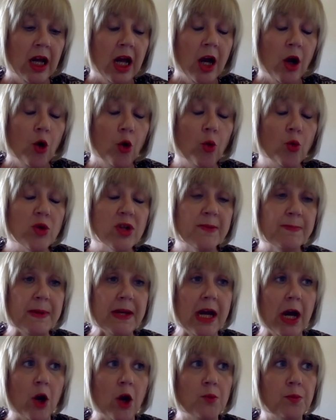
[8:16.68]
Always
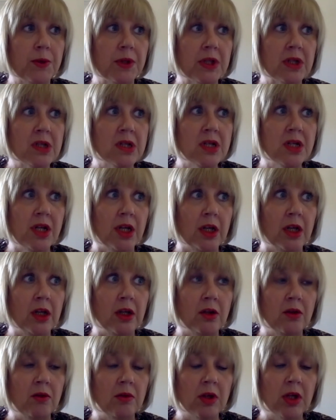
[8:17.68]
be open
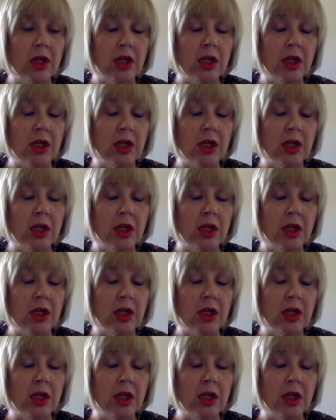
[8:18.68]
to